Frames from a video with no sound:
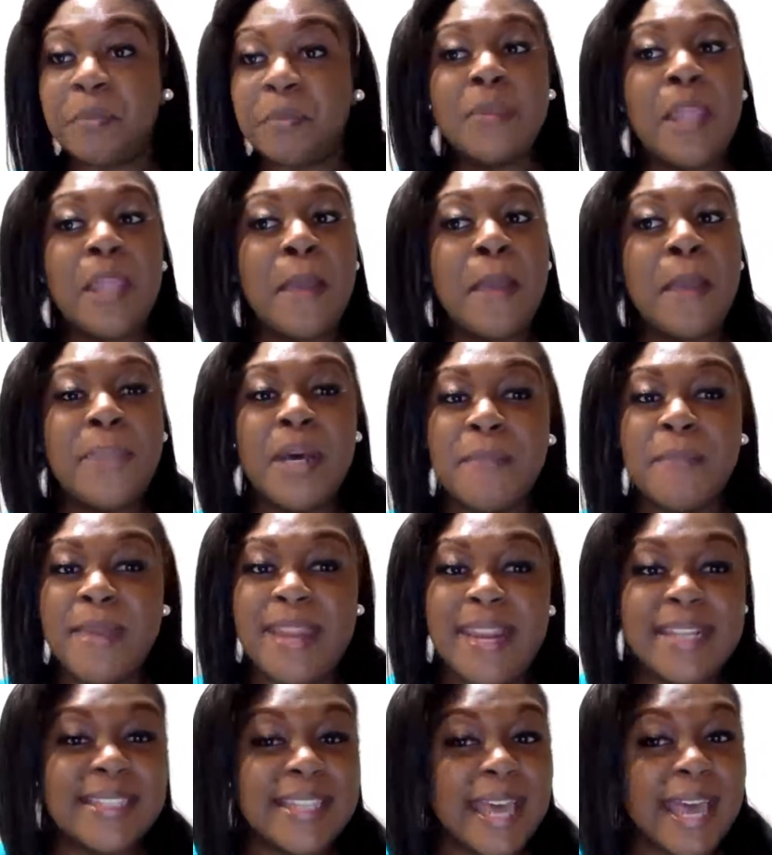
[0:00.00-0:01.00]
But
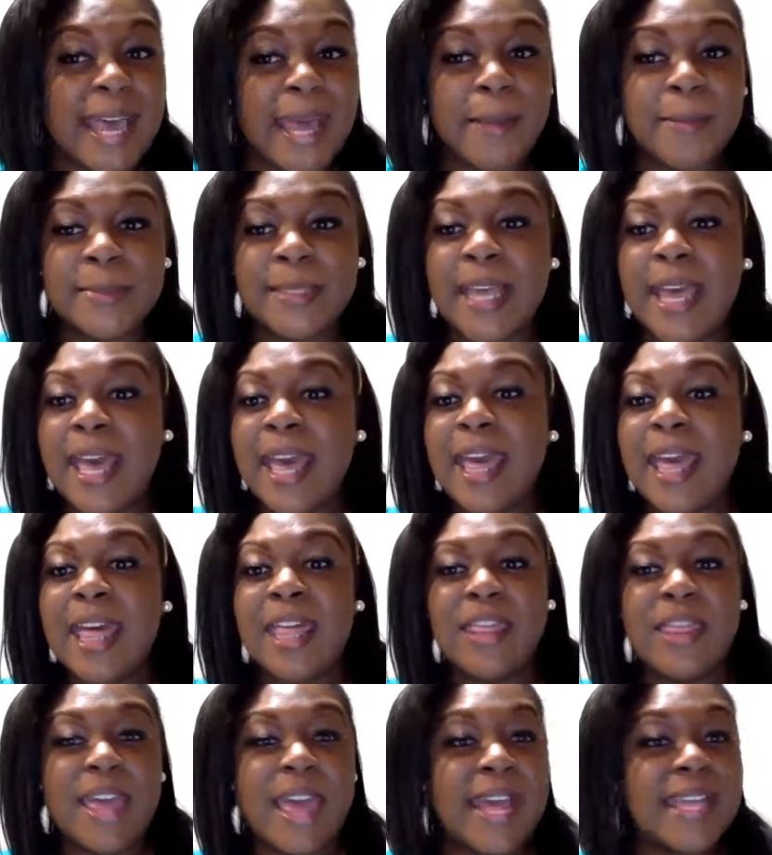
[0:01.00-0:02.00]
many times,
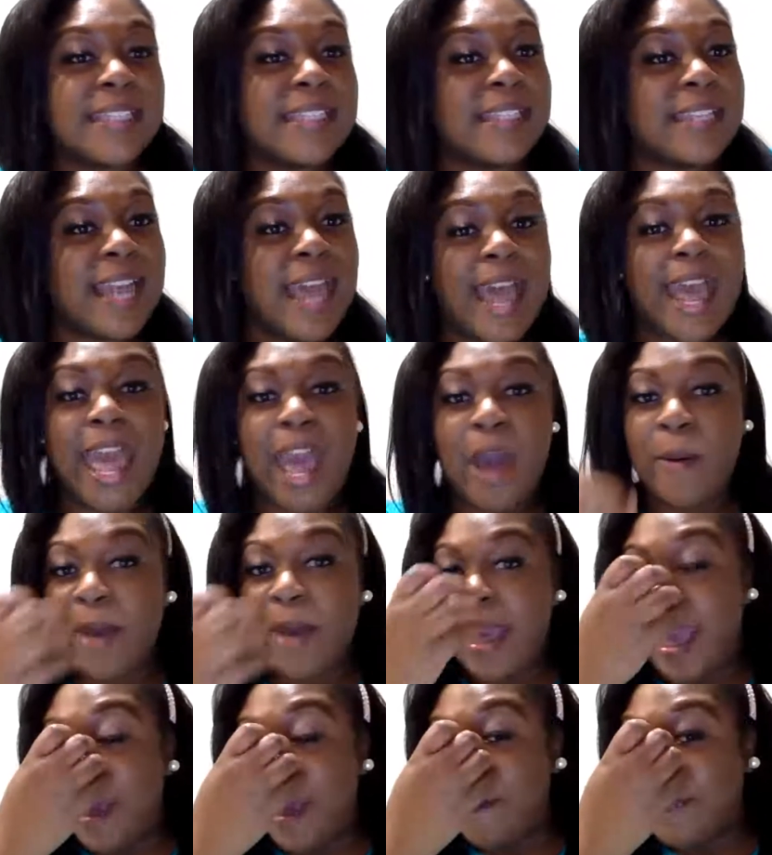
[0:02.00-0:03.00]
that's not how it
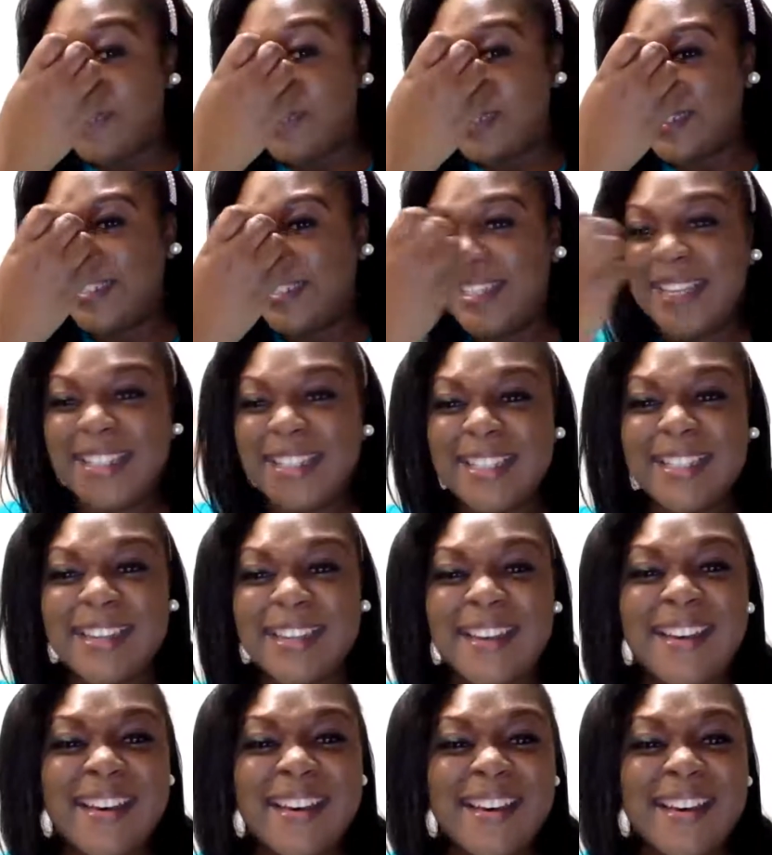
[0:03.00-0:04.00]
happens. Jessica,
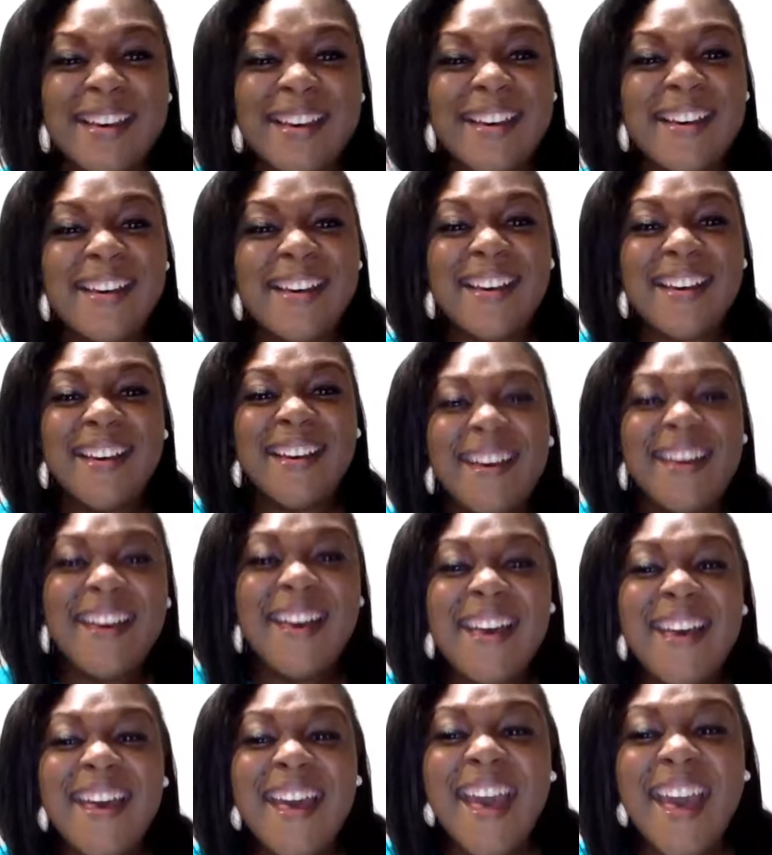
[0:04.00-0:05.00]

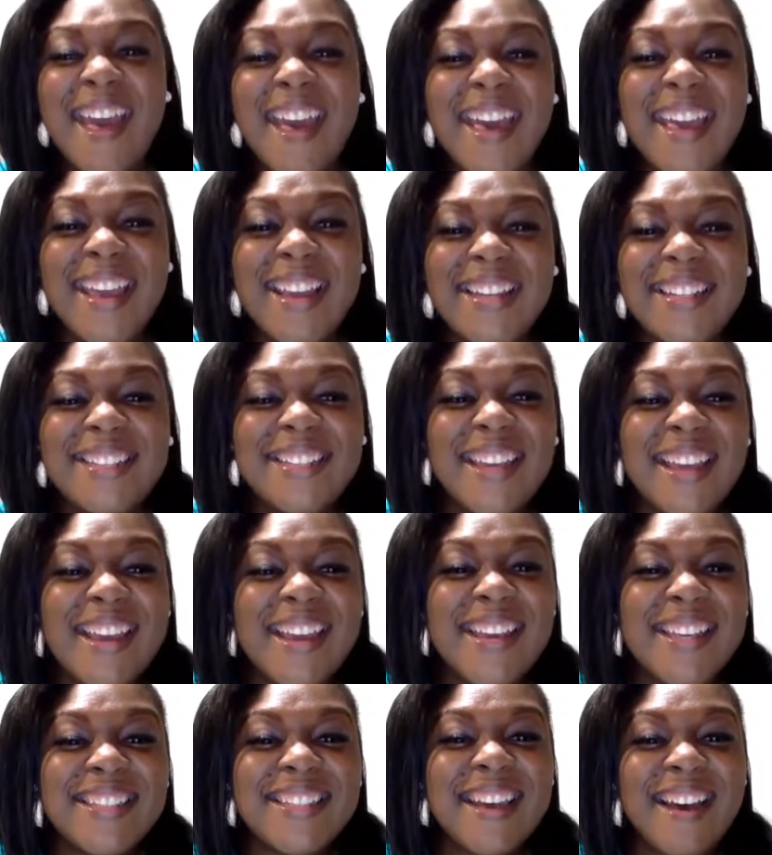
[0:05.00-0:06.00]
hey,
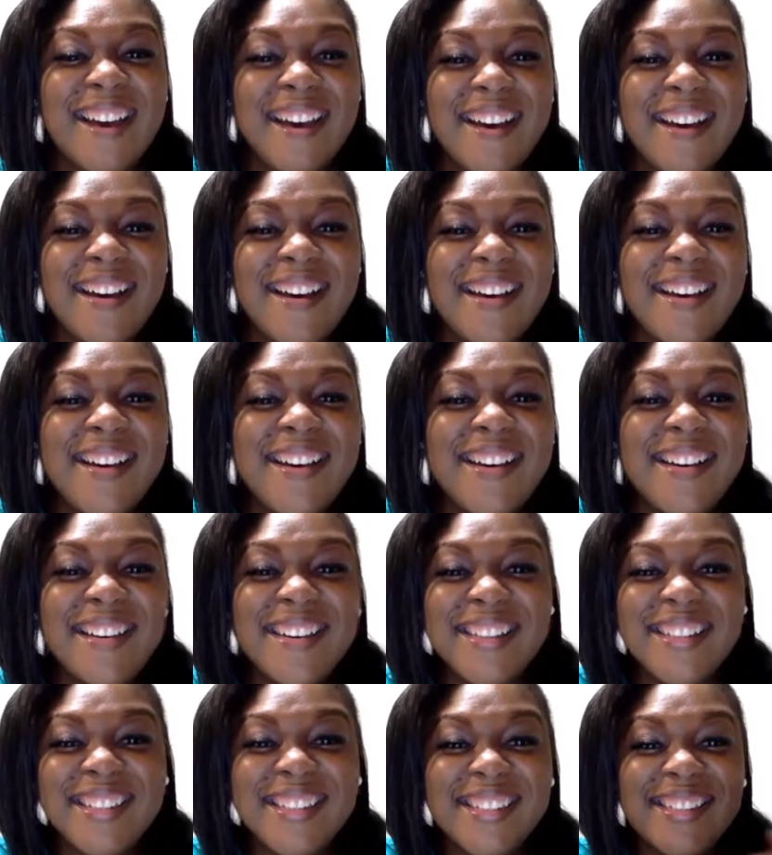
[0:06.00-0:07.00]
Jess,
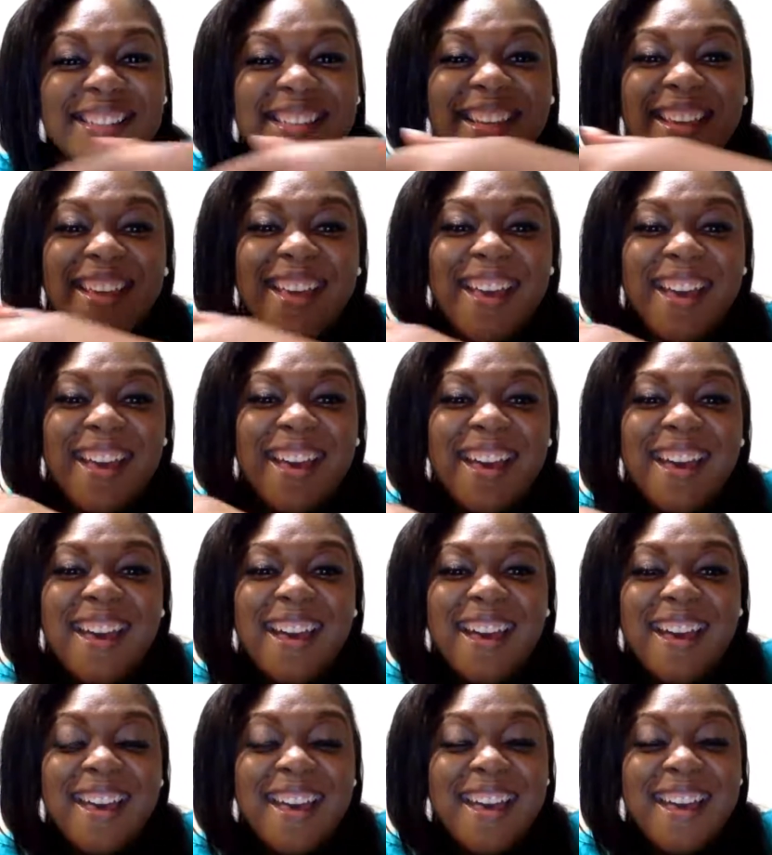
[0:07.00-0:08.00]
hugs.
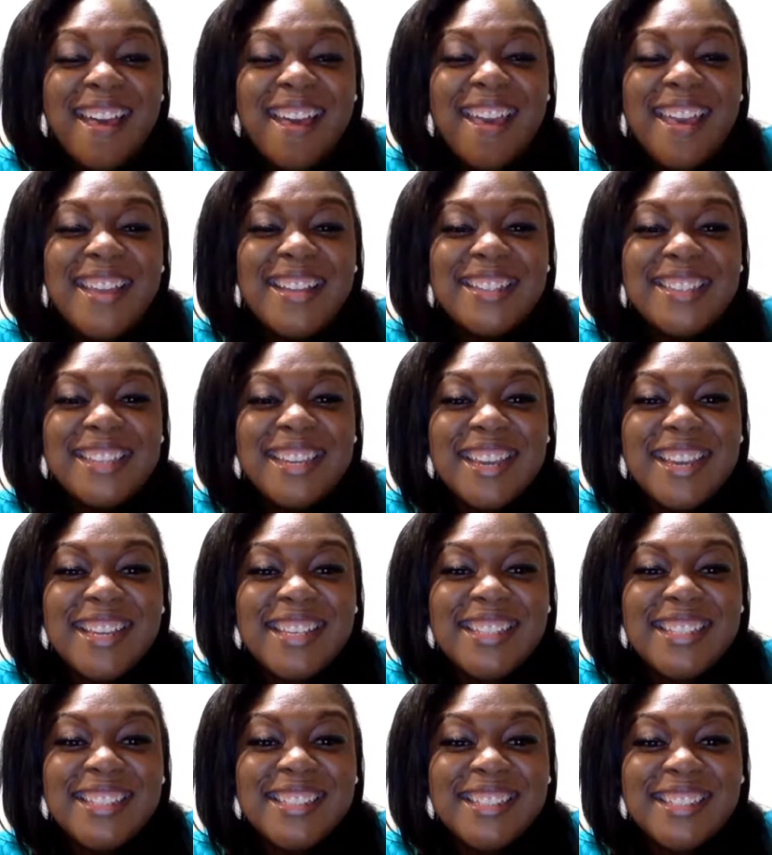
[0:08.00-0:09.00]
Hey,
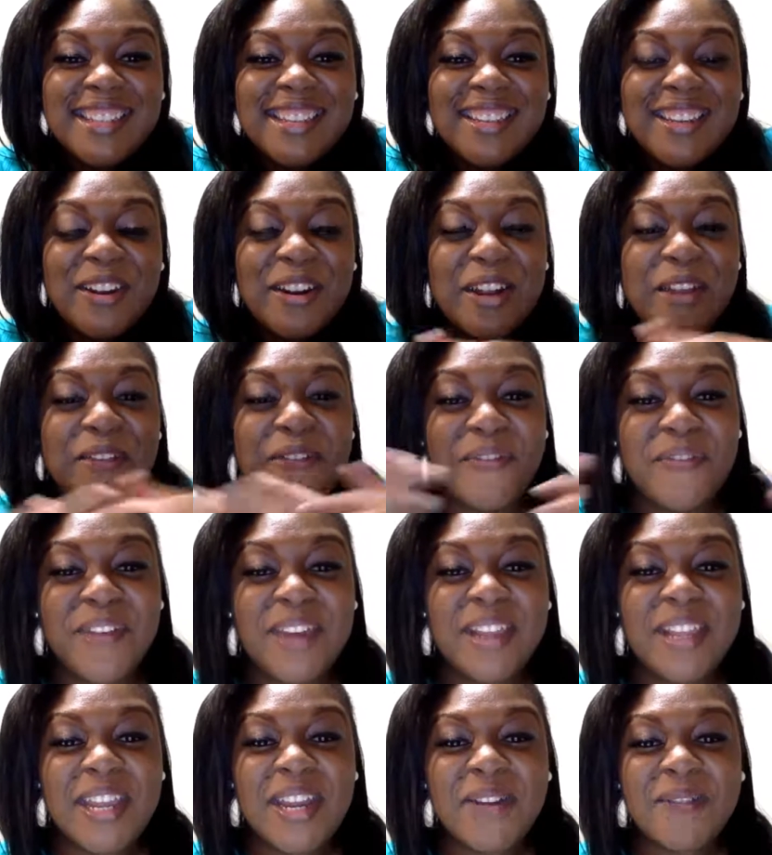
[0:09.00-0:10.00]
Jess, you're in
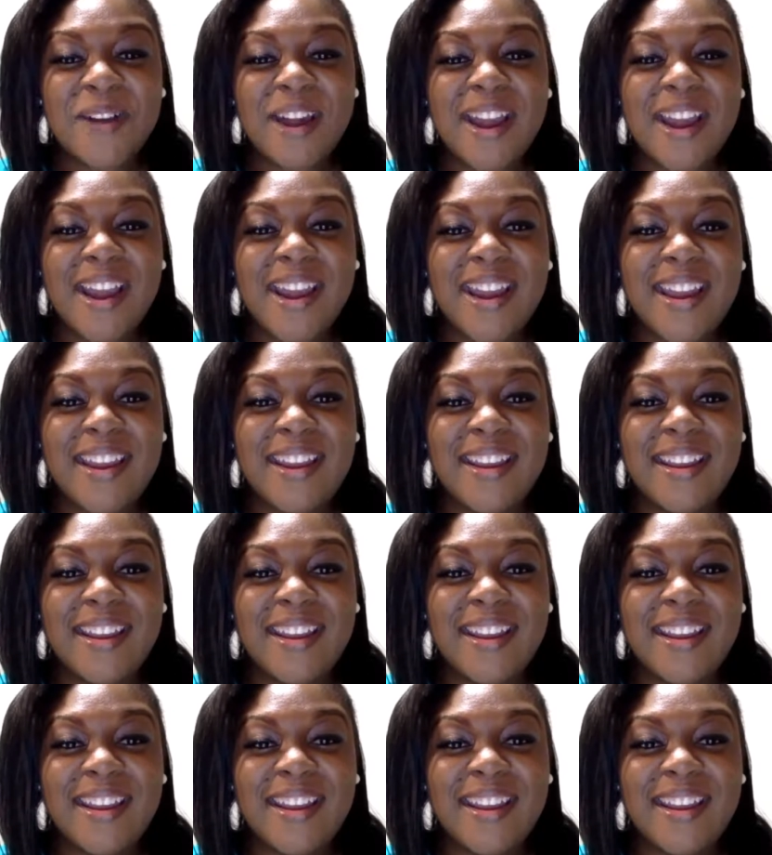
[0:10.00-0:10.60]
Philly, right?